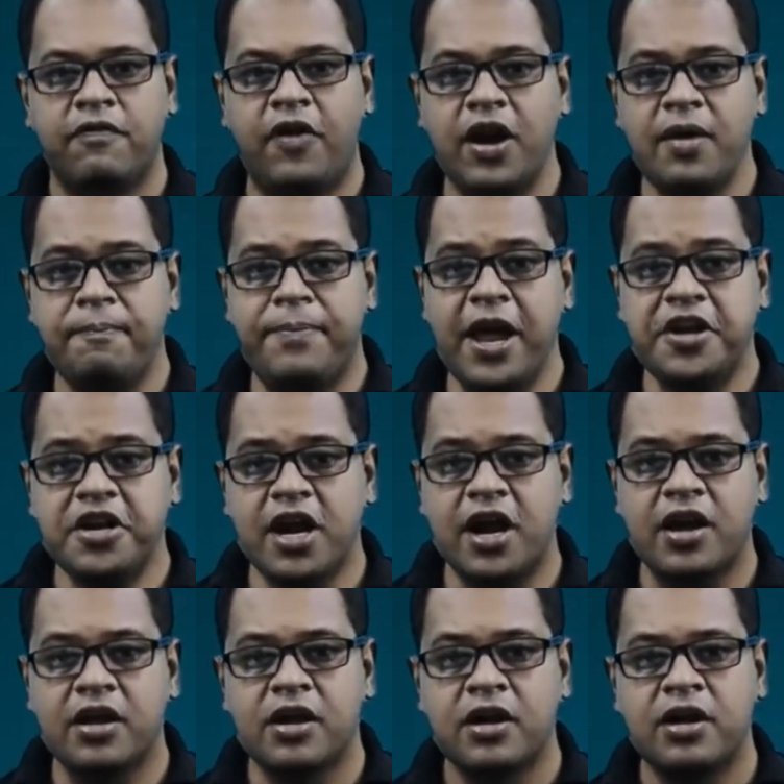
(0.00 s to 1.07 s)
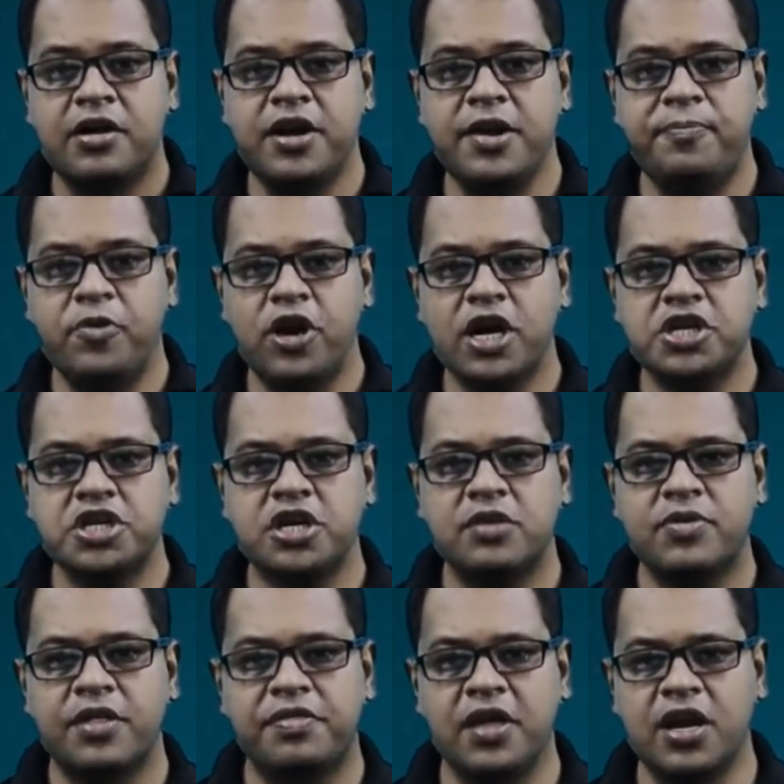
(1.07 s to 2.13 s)
For a better reproduction
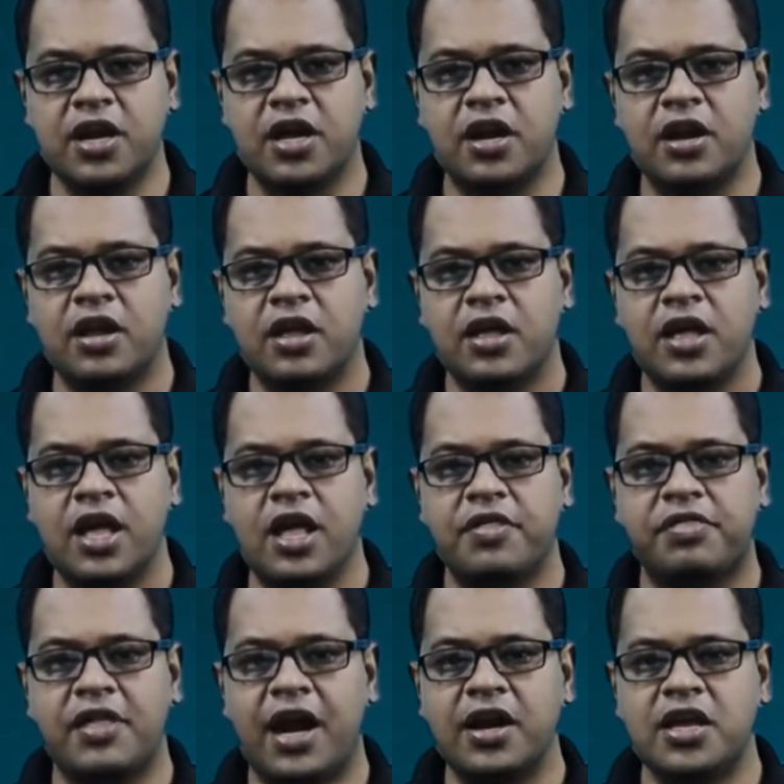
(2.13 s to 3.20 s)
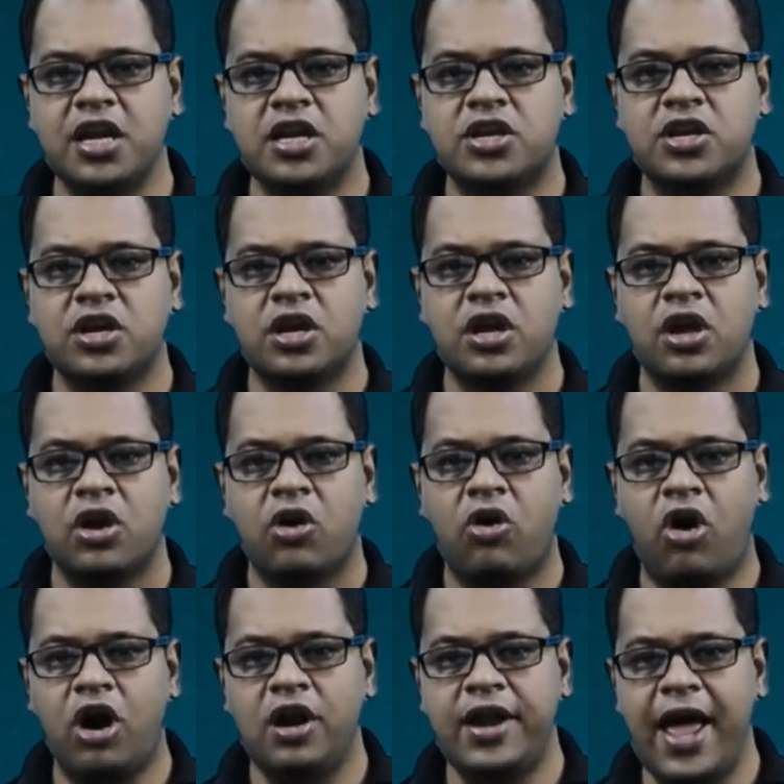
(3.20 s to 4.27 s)
of the signal, a circuit
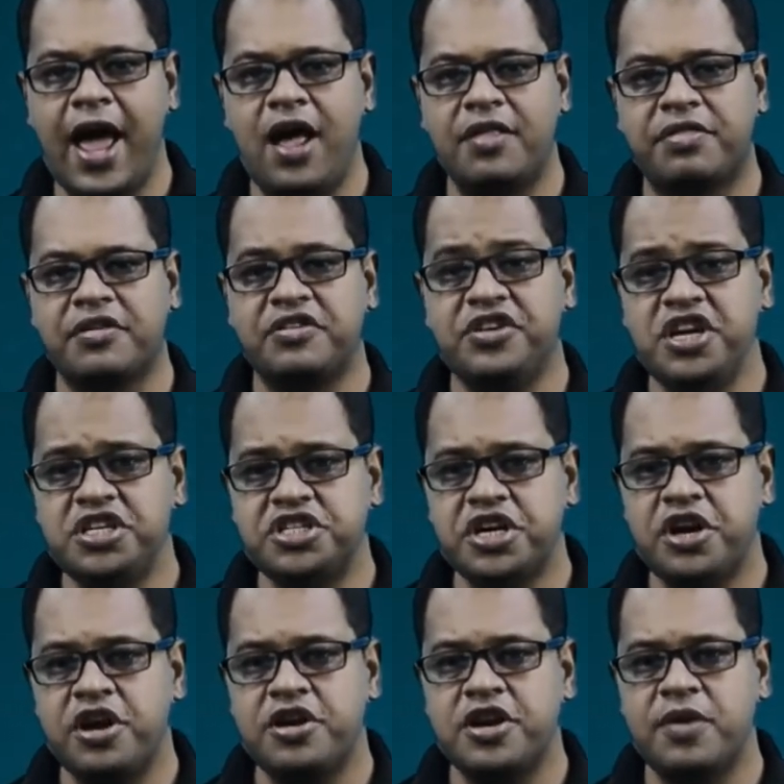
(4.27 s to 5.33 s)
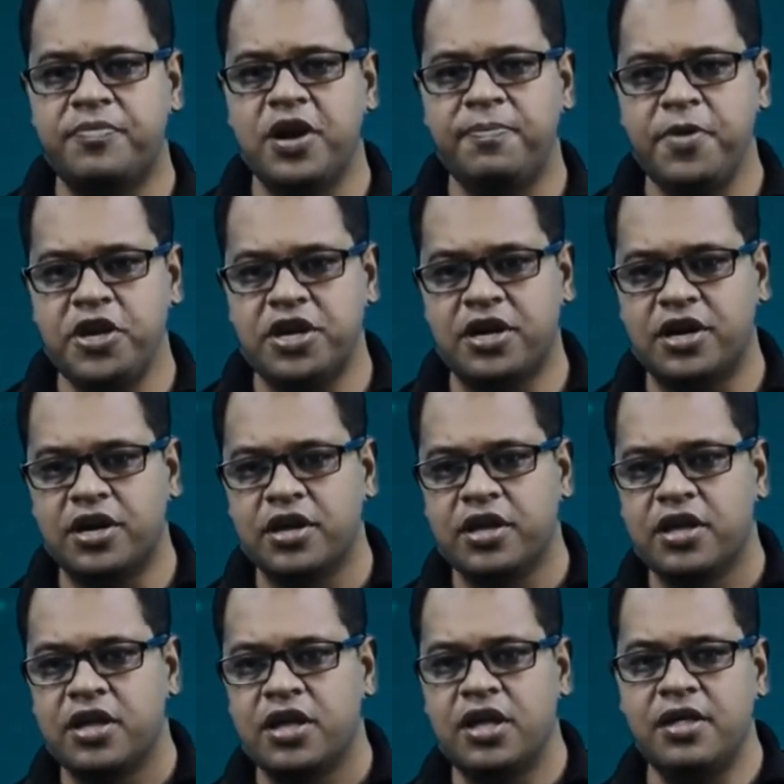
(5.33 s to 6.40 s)
called as regenerative repeater
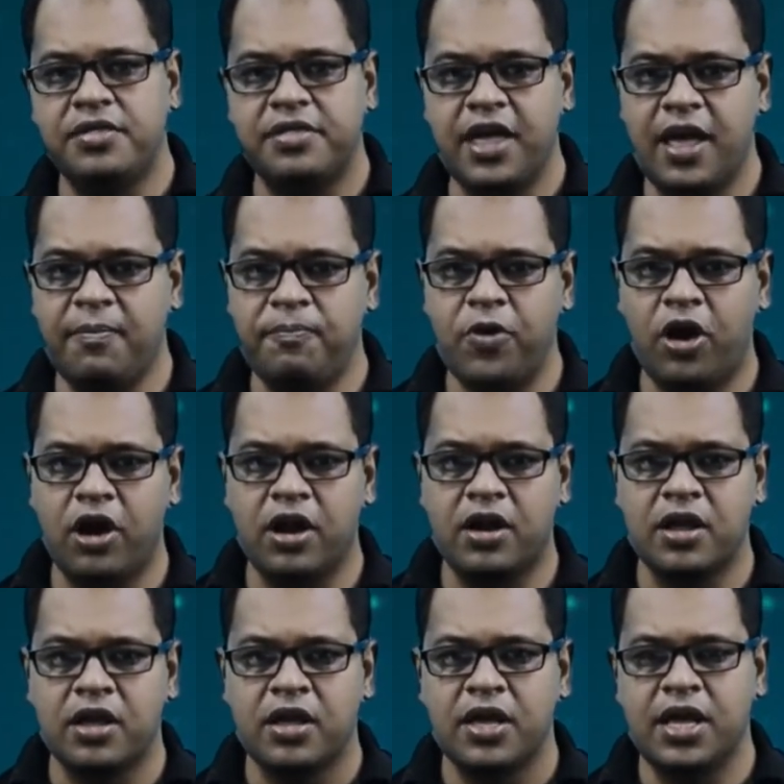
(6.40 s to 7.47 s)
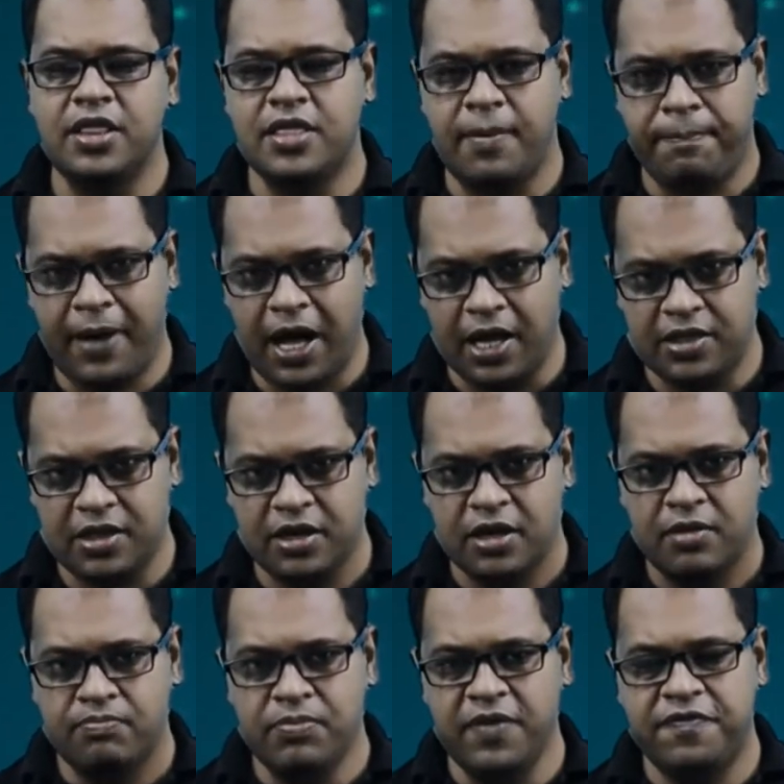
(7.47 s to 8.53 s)
is employed in the path
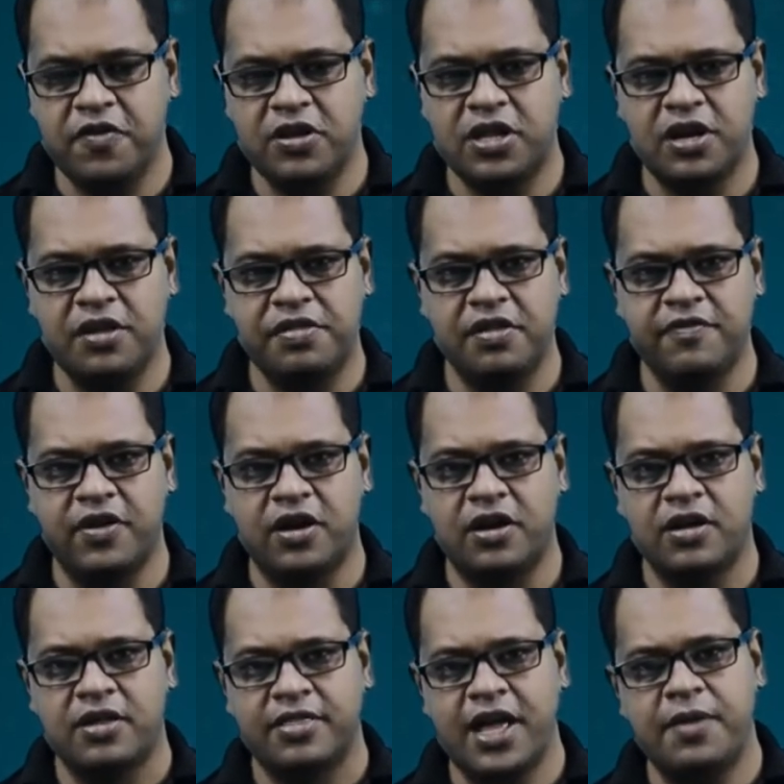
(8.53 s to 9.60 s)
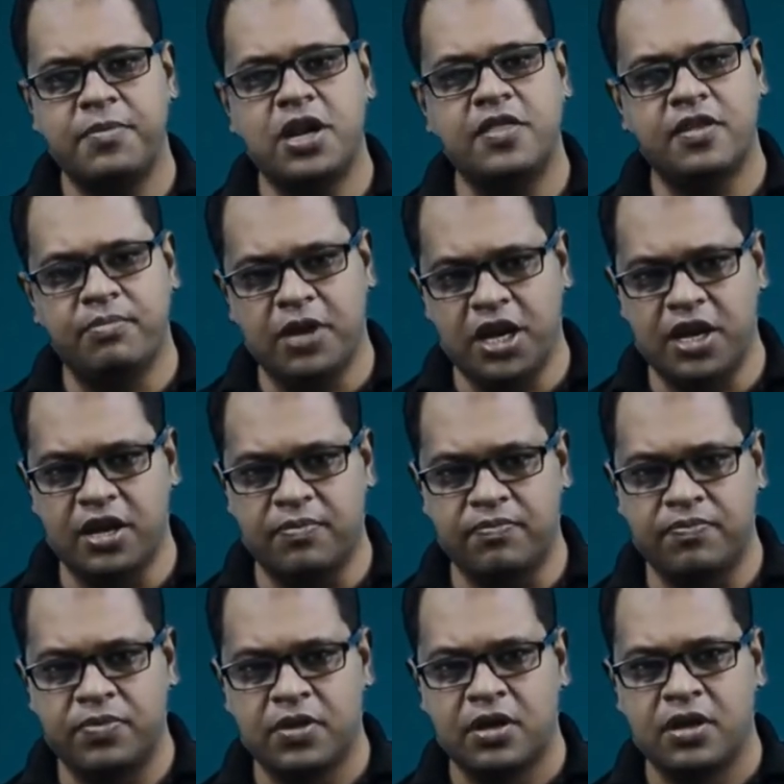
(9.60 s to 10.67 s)
before the receiver, that means in the medium.